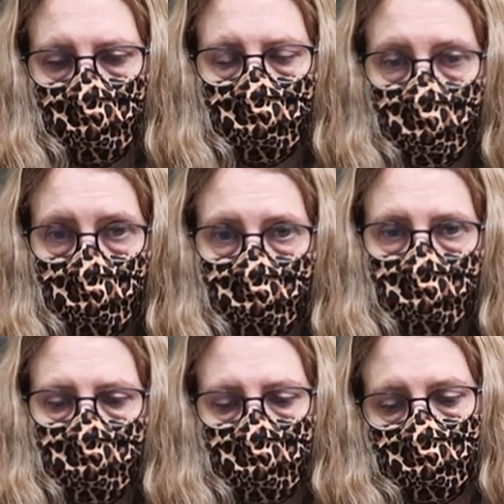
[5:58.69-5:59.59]
MRI is
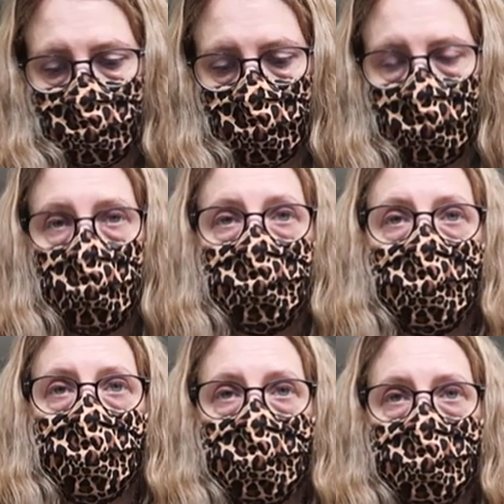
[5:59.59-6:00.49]
usually downstairs
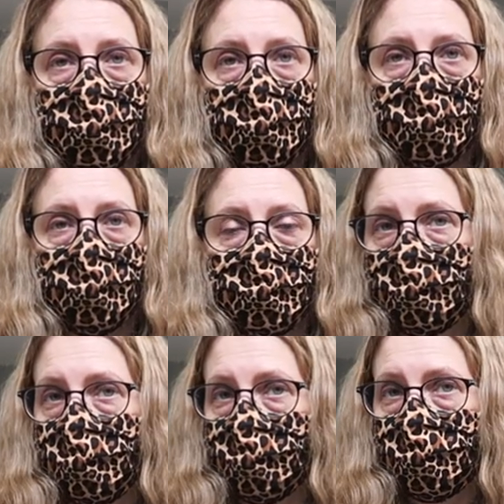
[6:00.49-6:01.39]
because
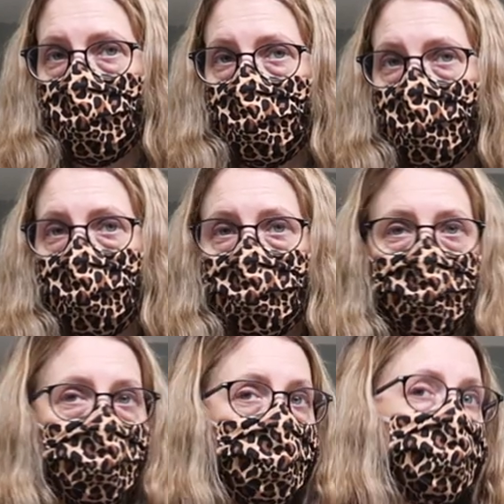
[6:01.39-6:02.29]
that's how heavy
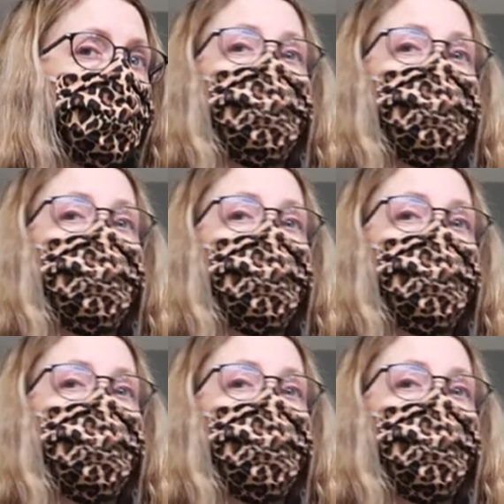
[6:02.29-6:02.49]
things